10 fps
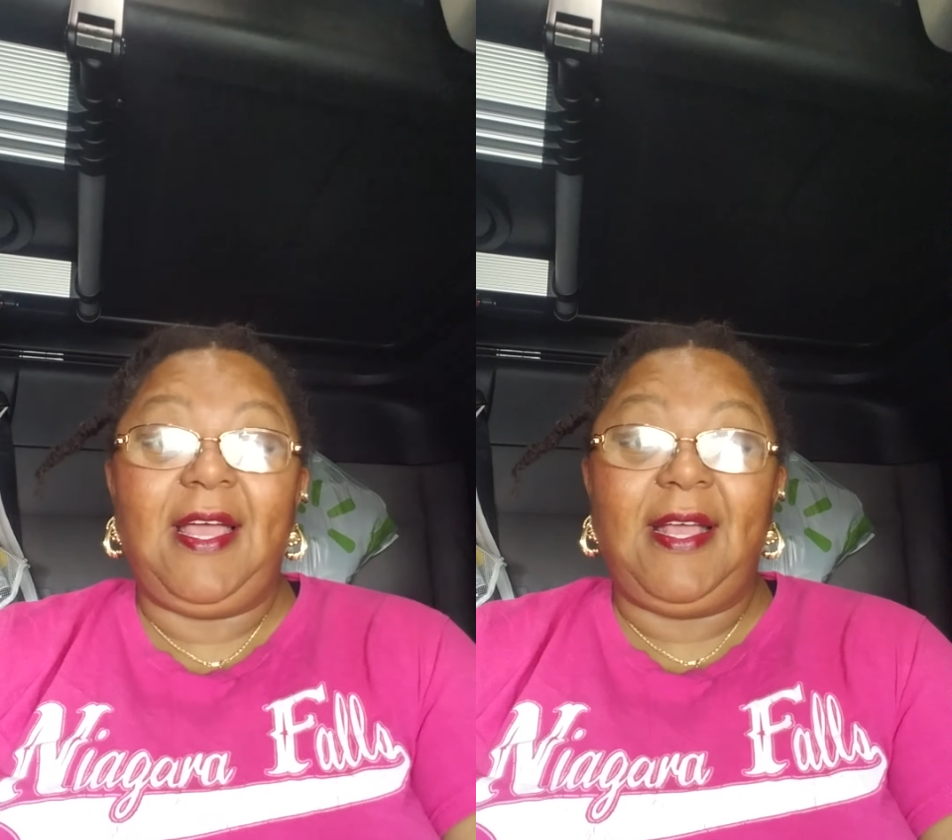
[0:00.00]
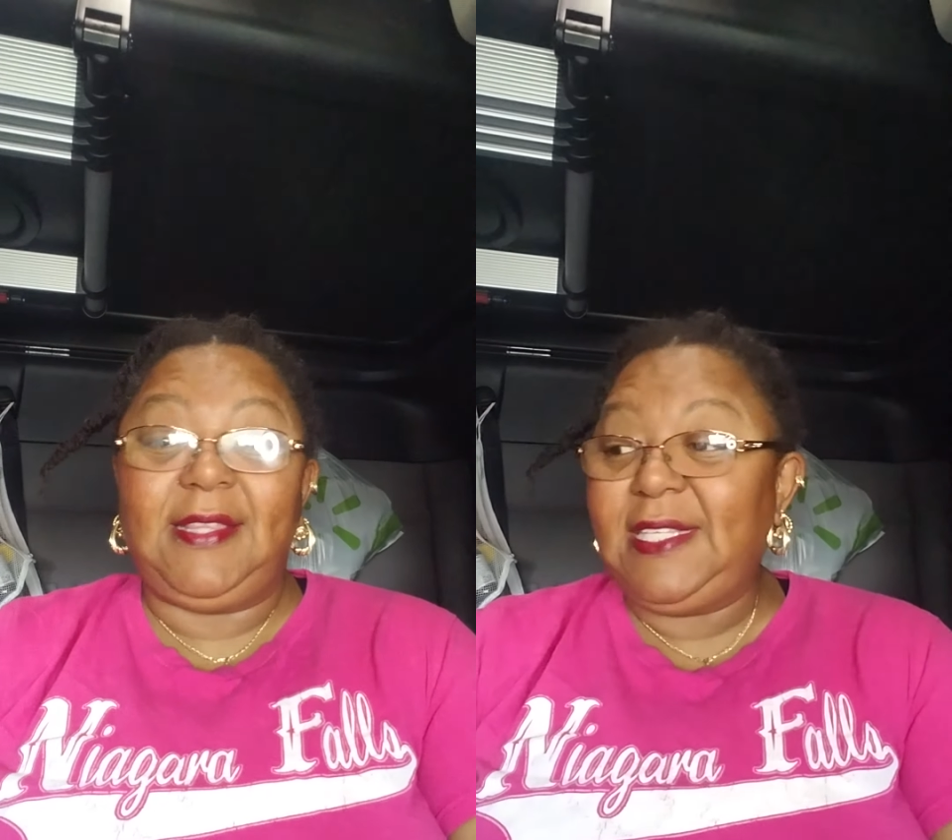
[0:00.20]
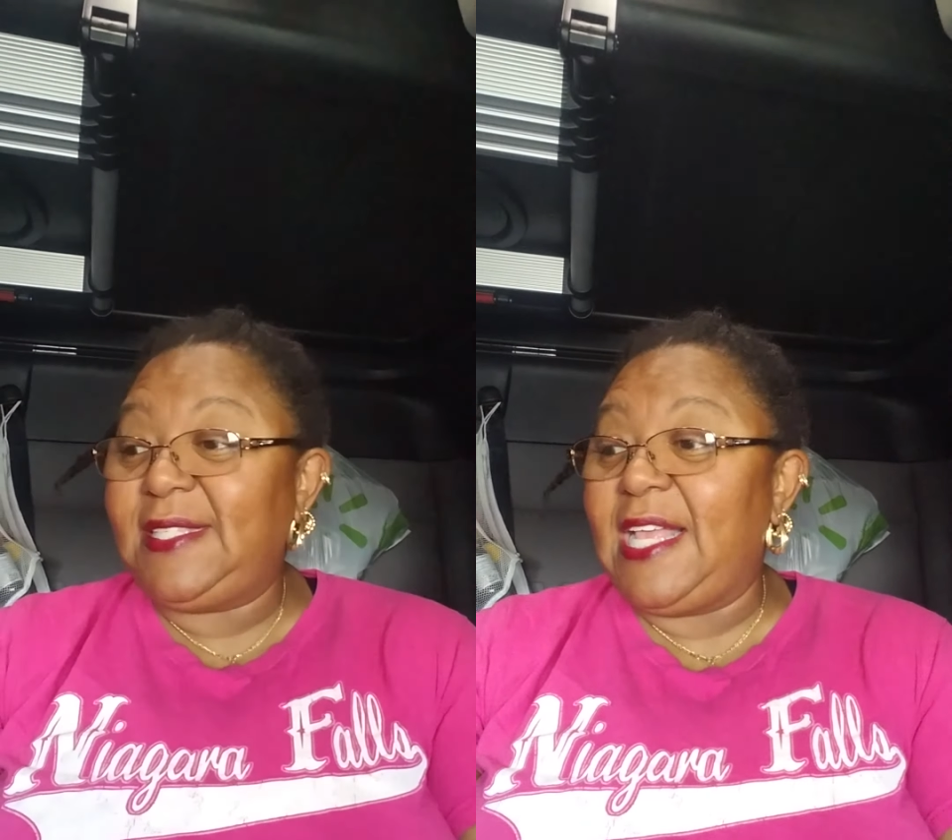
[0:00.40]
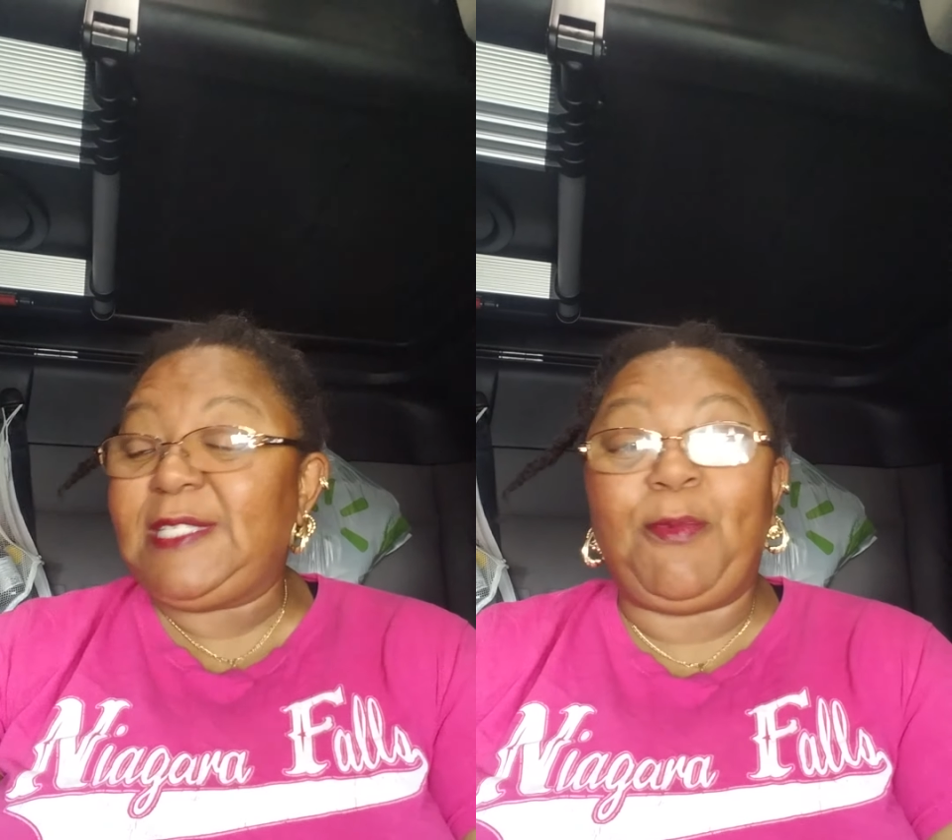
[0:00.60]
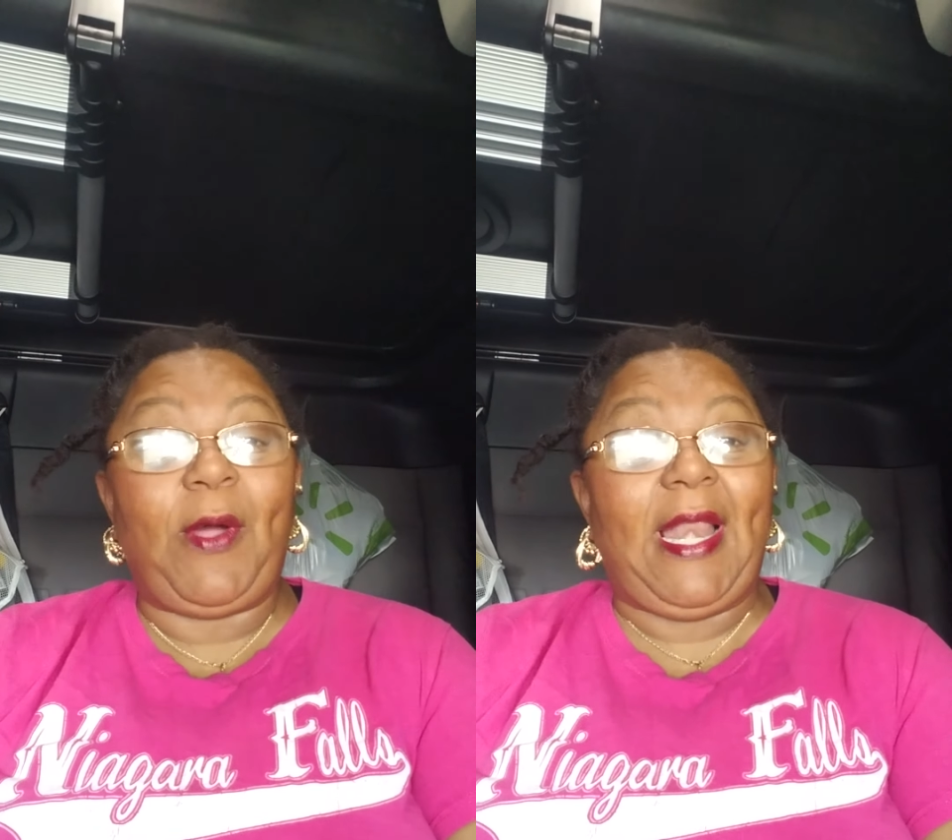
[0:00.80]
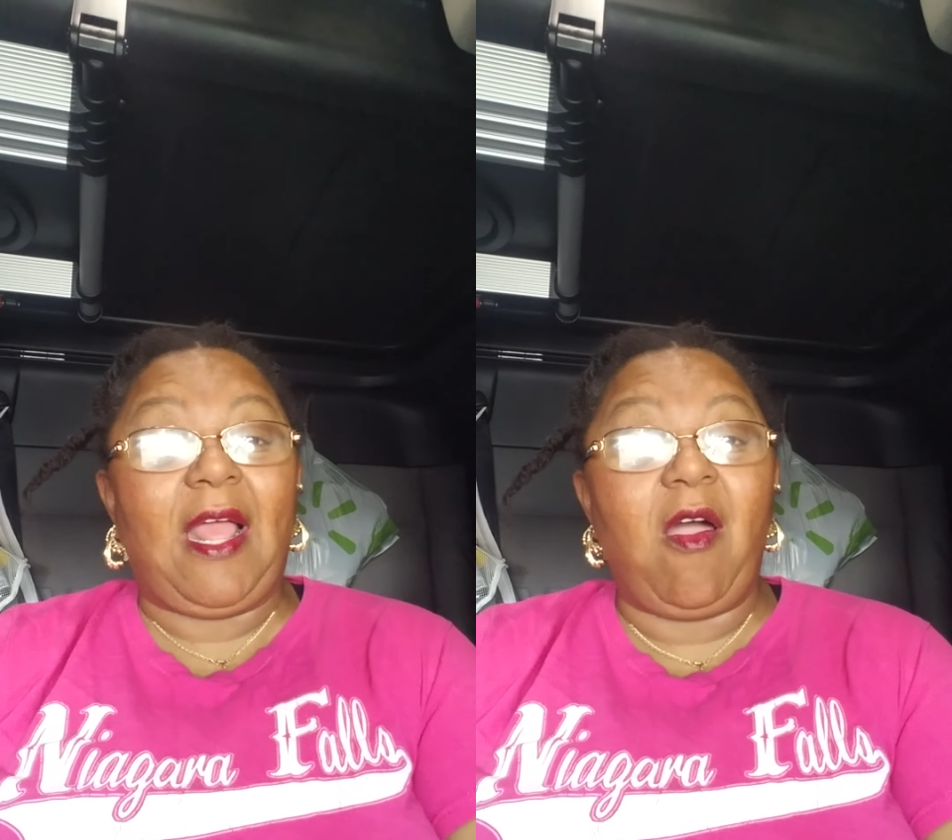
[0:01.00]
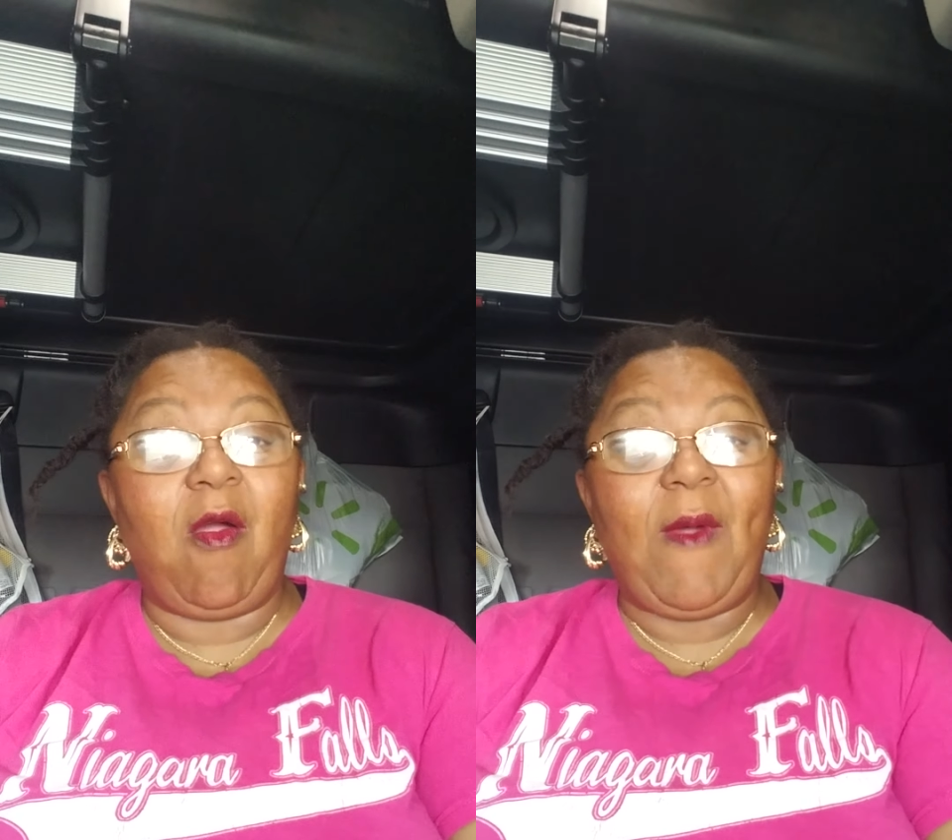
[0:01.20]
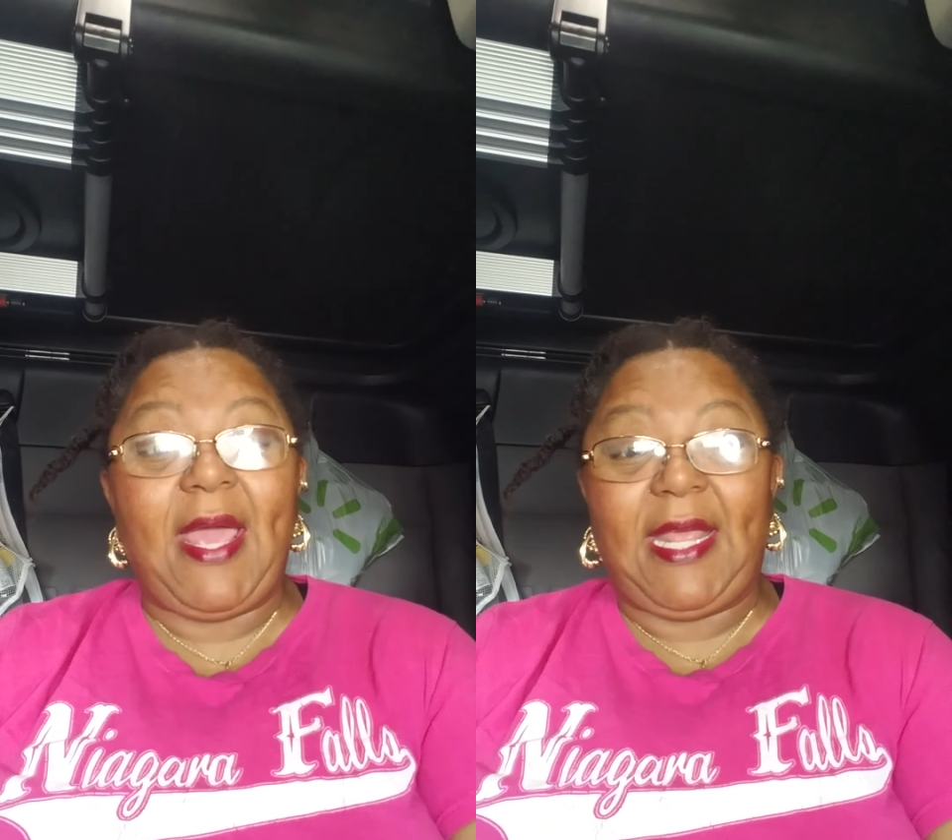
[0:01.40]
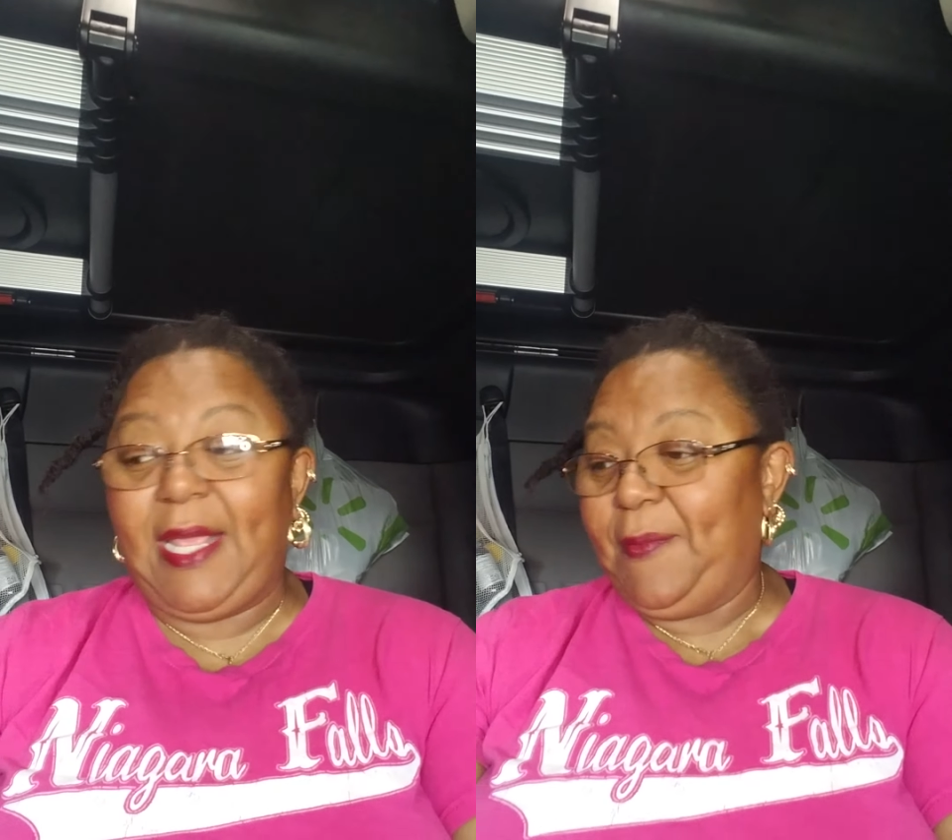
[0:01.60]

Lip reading: this thing's boiling already.